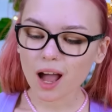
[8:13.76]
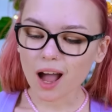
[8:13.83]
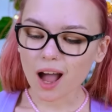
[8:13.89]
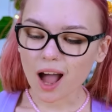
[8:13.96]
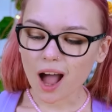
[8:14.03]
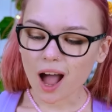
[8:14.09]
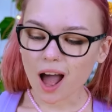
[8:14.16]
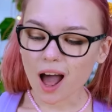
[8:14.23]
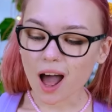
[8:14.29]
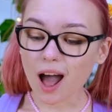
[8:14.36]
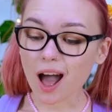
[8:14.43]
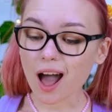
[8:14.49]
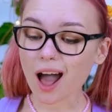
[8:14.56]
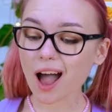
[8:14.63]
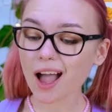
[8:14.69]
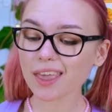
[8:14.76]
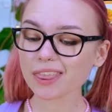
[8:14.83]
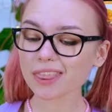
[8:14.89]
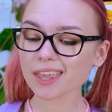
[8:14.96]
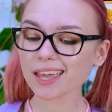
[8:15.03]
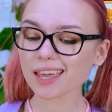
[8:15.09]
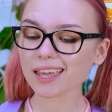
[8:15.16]

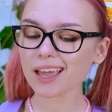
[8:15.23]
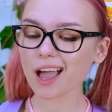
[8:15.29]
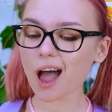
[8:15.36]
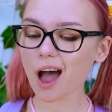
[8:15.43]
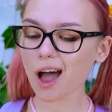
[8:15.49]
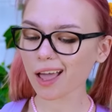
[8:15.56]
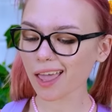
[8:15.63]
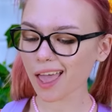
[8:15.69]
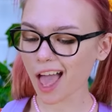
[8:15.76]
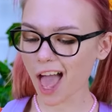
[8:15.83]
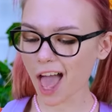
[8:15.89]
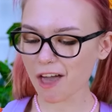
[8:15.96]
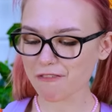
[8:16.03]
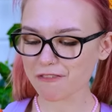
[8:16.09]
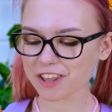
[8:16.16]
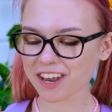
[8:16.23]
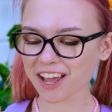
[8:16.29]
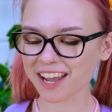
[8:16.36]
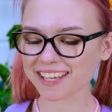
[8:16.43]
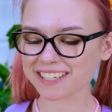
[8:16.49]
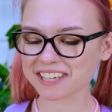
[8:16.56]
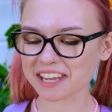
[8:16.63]
I think I have an
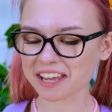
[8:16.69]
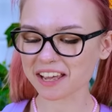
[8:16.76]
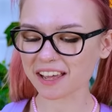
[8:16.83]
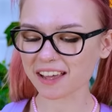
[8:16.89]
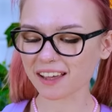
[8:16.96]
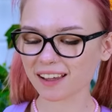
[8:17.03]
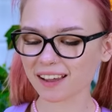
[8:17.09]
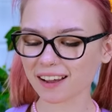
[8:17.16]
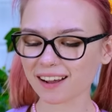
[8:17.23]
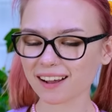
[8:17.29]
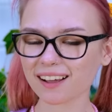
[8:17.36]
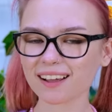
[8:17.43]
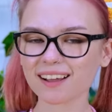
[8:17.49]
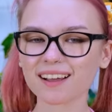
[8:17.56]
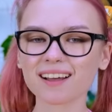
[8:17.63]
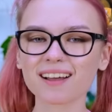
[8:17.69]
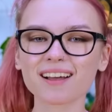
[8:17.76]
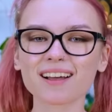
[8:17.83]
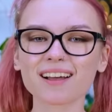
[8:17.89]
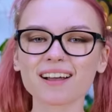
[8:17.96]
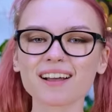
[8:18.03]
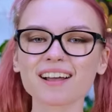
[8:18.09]
idea.
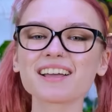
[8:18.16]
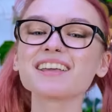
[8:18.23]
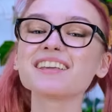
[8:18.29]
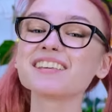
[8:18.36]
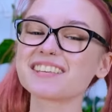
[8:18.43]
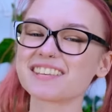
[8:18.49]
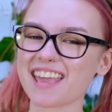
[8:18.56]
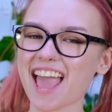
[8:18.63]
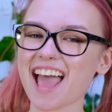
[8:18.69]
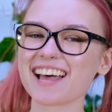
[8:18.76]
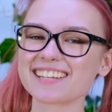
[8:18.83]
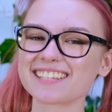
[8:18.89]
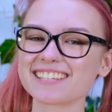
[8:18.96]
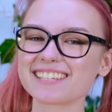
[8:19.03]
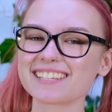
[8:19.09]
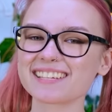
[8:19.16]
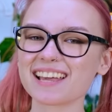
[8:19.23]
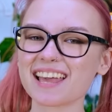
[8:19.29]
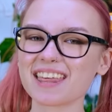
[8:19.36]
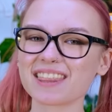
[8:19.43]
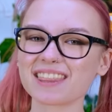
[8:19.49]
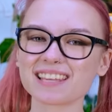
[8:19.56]
Yes,
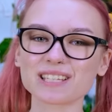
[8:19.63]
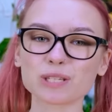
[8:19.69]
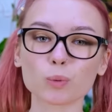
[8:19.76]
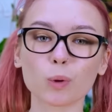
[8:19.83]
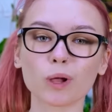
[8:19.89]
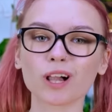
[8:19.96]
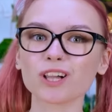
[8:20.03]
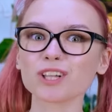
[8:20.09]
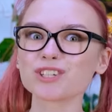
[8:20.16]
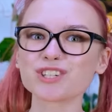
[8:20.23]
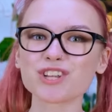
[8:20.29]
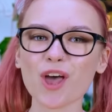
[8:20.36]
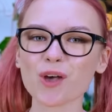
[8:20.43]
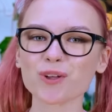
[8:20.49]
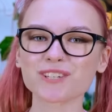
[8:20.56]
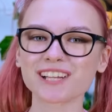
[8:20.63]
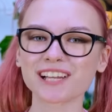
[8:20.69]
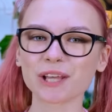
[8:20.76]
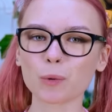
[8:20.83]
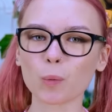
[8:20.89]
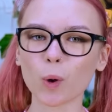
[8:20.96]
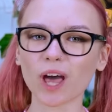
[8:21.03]
this'll
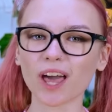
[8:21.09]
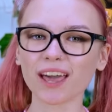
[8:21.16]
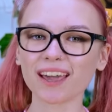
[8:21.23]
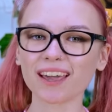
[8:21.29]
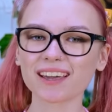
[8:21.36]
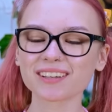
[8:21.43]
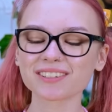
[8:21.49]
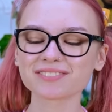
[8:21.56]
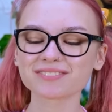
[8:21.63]
totally work.